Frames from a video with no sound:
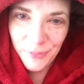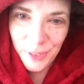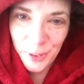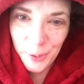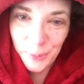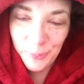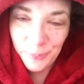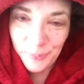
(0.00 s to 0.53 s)

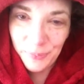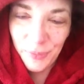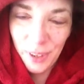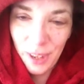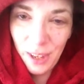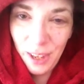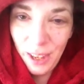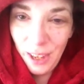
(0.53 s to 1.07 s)
So
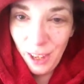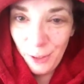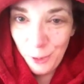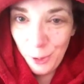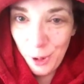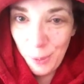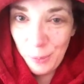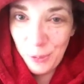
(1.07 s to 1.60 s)
if
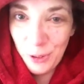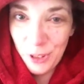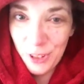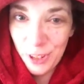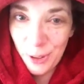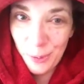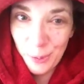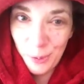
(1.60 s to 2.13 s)
you happen to
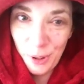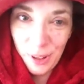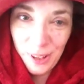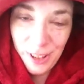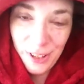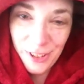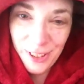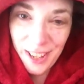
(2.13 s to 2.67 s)
sit through all this,